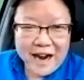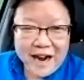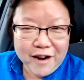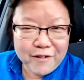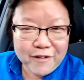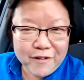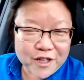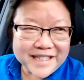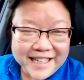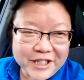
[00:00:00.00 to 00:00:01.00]
always
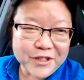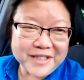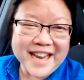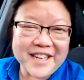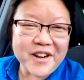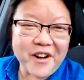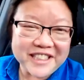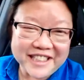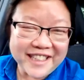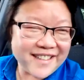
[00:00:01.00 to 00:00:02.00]
into
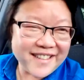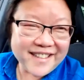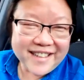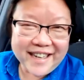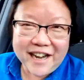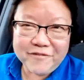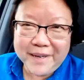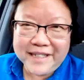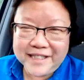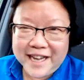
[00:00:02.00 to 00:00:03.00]
technology, and I've
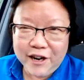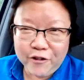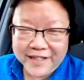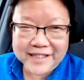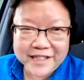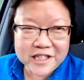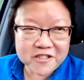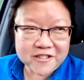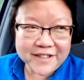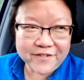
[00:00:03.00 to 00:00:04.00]
been in the health
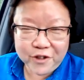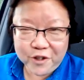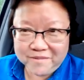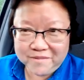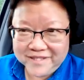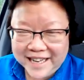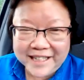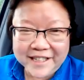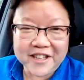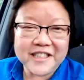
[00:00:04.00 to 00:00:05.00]
industry for nearly
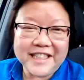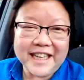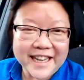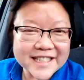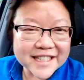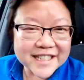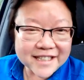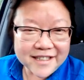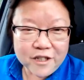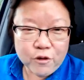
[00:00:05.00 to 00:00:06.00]
30 years,
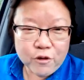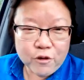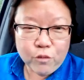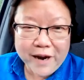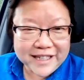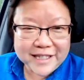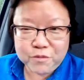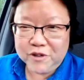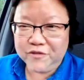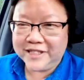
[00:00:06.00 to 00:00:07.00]

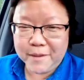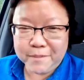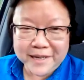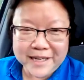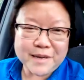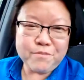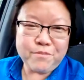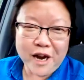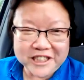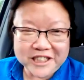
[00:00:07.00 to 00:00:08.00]
wellness with tablets and
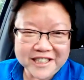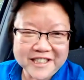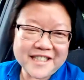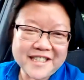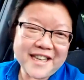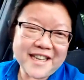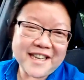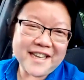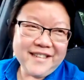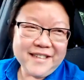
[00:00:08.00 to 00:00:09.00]
potions and
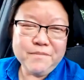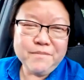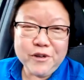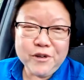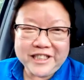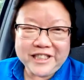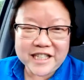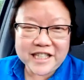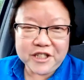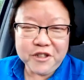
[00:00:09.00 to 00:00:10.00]

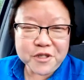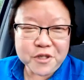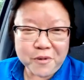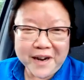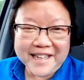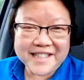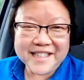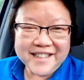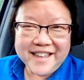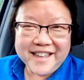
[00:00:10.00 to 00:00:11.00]
milkshakes to lose
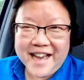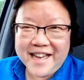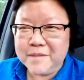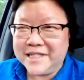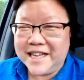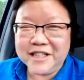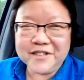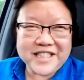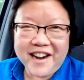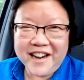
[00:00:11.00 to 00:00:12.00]
weight. And I'm
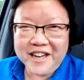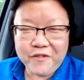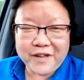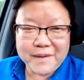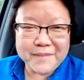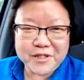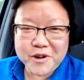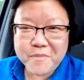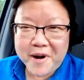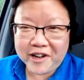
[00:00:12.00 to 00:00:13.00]
sick and tired of coming
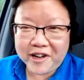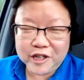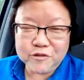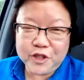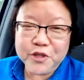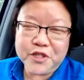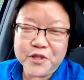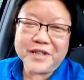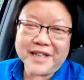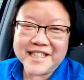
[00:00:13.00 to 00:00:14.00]
to America with 2
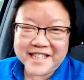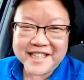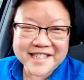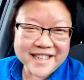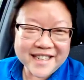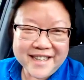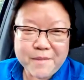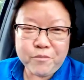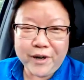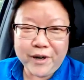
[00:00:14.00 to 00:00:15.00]
suitcases
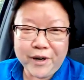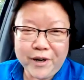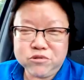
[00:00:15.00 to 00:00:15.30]
and bringing